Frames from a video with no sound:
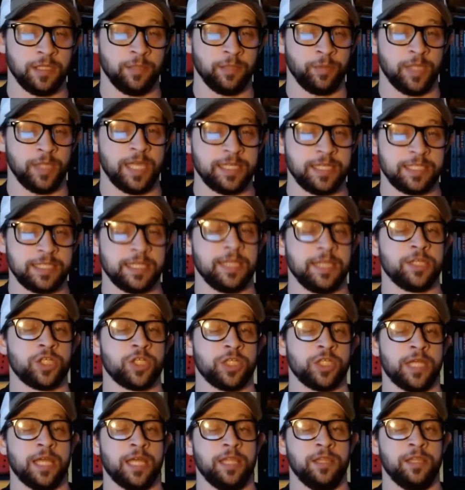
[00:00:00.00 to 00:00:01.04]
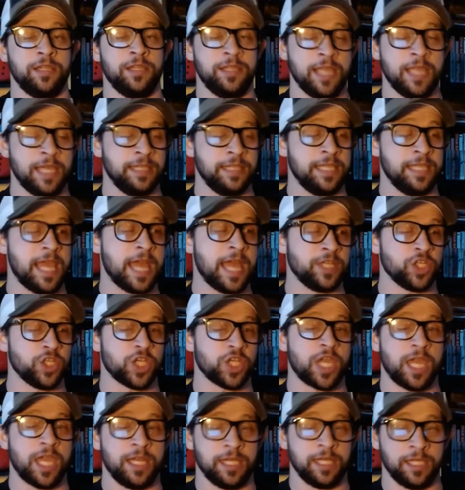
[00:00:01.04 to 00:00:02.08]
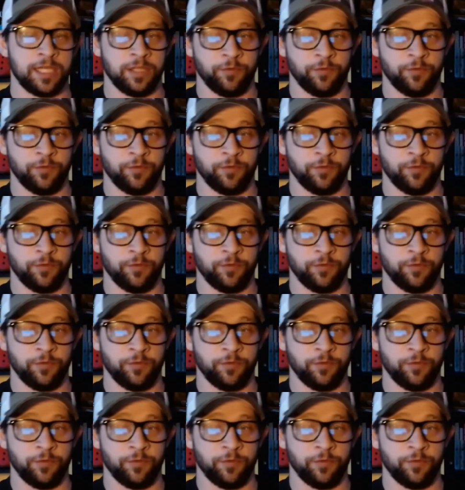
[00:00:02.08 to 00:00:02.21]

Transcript: plantation and the educating